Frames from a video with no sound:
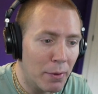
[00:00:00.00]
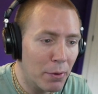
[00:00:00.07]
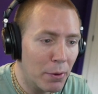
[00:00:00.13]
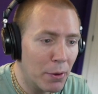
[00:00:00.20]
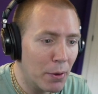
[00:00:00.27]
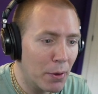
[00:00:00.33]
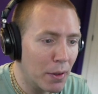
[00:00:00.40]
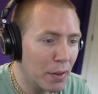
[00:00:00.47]
for
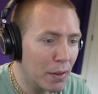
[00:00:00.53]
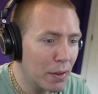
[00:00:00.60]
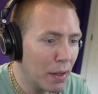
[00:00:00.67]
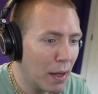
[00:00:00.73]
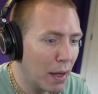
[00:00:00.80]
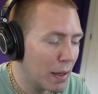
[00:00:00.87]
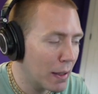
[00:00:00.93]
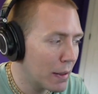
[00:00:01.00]
Uranus
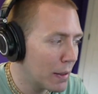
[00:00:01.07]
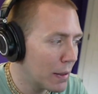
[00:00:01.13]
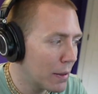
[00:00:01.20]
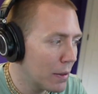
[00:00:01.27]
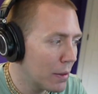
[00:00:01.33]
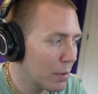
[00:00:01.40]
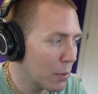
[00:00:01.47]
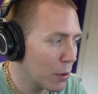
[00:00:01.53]
and
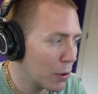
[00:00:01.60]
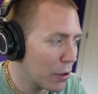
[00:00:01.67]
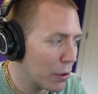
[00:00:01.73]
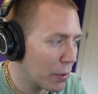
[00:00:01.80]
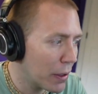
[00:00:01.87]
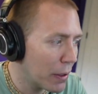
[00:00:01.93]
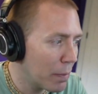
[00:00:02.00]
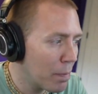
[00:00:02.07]

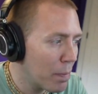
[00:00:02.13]
Mercury.